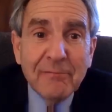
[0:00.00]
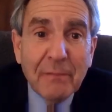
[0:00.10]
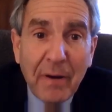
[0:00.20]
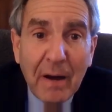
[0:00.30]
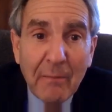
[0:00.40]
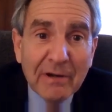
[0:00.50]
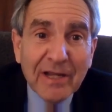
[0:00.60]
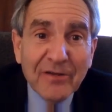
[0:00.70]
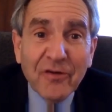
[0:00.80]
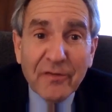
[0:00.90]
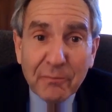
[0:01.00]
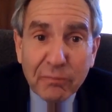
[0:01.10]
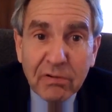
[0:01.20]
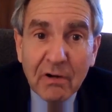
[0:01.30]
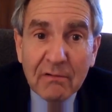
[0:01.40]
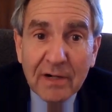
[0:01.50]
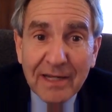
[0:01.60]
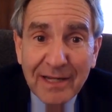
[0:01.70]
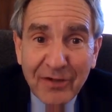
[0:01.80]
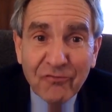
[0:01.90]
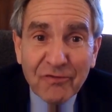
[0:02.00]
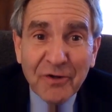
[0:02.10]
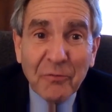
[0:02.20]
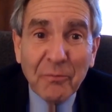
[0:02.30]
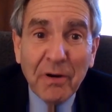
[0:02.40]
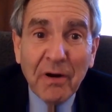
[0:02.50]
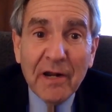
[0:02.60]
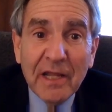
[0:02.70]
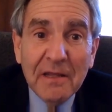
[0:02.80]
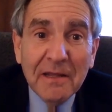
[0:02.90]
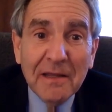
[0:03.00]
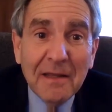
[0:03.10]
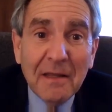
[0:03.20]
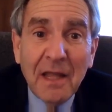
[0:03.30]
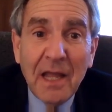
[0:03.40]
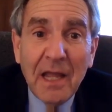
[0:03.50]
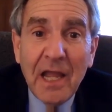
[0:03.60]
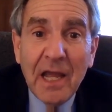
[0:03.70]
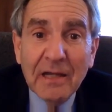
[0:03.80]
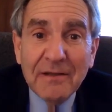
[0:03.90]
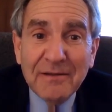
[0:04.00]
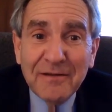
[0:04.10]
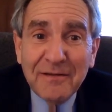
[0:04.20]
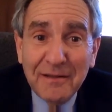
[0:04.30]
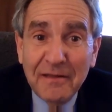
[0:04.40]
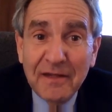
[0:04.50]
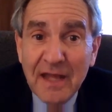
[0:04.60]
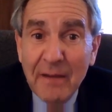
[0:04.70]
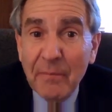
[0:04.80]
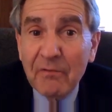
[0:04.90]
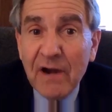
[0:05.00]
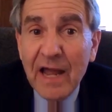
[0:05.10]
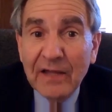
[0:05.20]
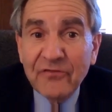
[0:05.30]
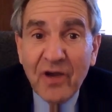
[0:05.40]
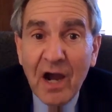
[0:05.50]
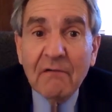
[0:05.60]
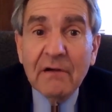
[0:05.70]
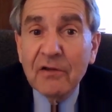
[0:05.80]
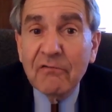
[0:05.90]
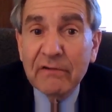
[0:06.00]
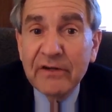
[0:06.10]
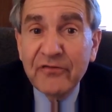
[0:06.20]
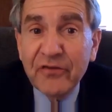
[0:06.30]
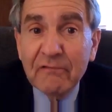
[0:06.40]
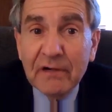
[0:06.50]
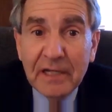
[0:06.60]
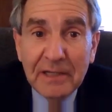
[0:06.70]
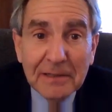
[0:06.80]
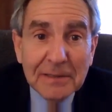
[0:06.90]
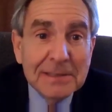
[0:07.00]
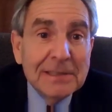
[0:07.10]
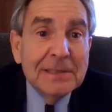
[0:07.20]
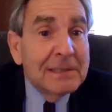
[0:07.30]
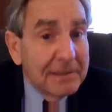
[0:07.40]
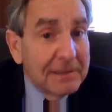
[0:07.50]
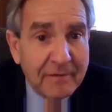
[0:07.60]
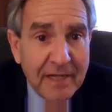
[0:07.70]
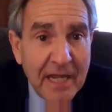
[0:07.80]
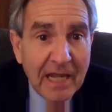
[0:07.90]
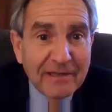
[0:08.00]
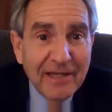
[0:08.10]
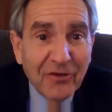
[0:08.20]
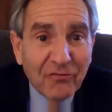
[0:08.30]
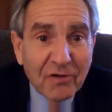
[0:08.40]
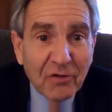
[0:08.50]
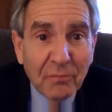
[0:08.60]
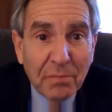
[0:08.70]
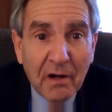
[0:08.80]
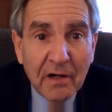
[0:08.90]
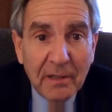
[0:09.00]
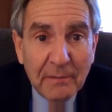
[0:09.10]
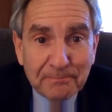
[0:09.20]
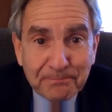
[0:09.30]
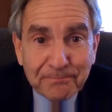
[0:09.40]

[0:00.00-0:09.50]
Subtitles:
the Republicans are the pro-Israel party and the Democrats are increasingly the anti-Israel party.